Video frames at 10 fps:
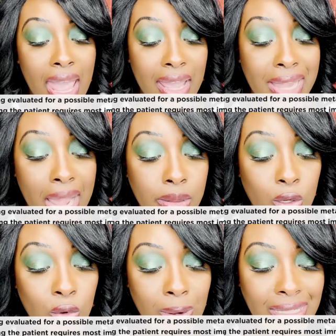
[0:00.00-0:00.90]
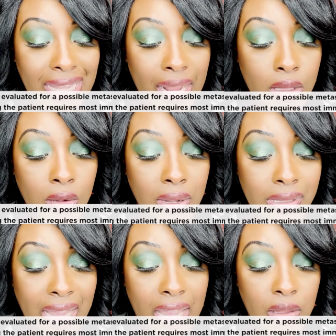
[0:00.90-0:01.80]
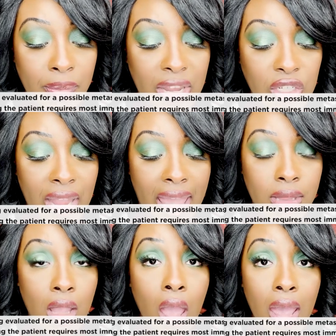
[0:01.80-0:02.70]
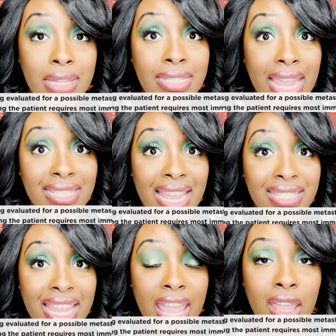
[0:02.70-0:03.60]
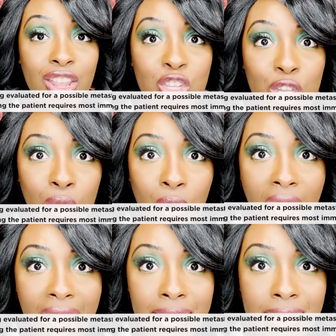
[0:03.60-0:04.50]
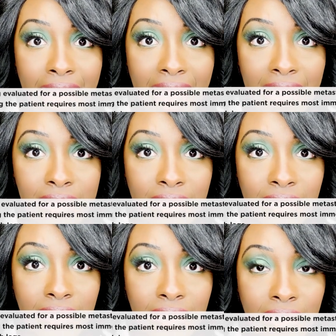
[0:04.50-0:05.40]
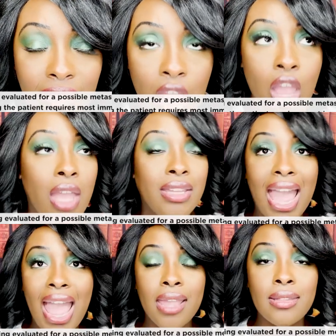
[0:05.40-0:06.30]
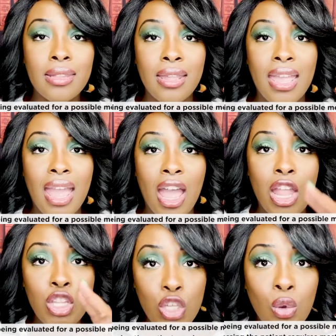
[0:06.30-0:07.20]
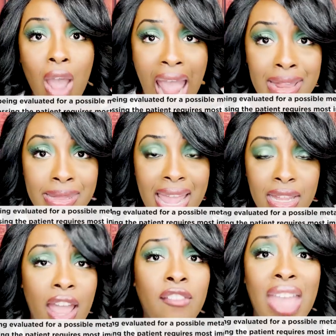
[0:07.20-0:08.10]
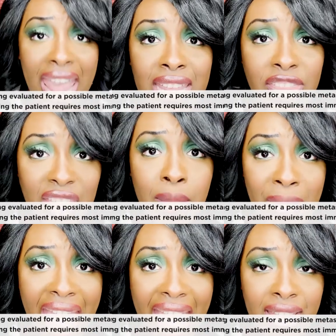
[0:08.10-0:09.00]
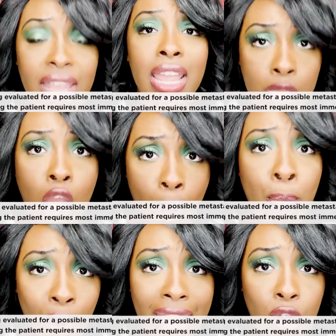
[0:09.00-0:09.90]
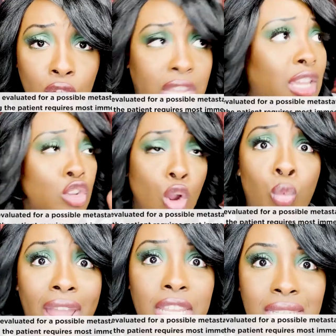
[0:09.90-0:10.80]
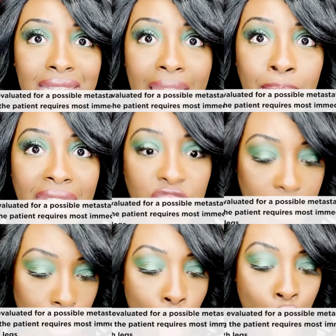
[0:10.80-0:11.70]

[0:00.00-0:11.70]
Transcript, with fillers: And guys, the correct answer is A, the patient has ding, ding, ding, new onset. Guys, a new onset of anything bad is our priority. You're running to that patient.